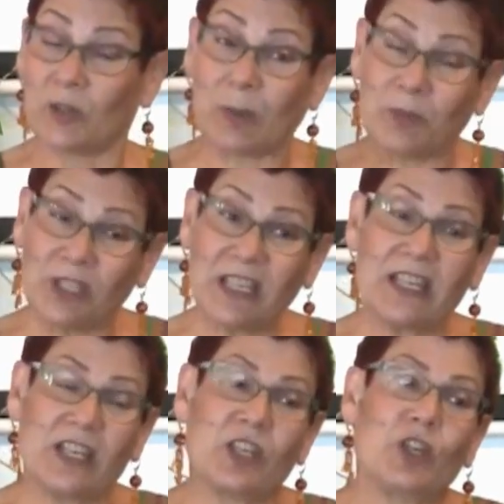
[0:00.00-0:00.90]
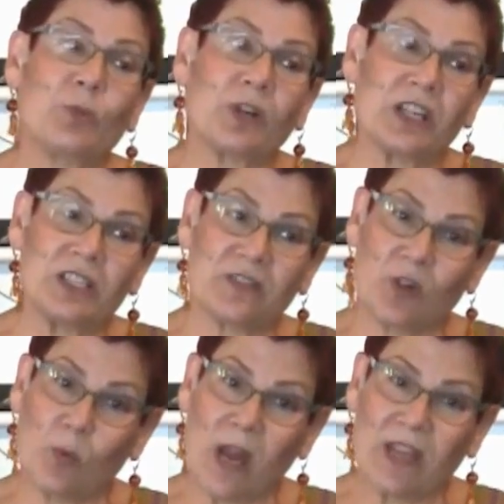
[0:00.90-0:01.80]
So I'm looking at humor in a
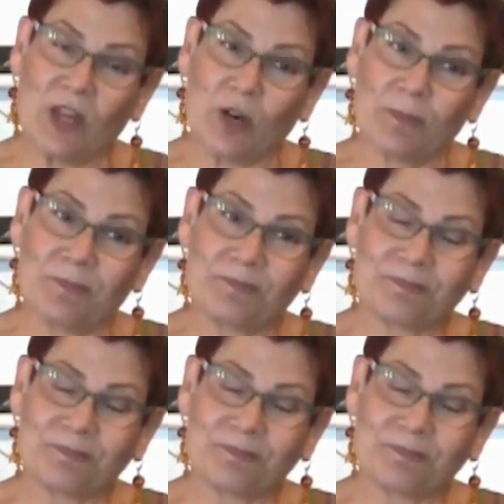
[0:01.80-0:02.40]
different way, though.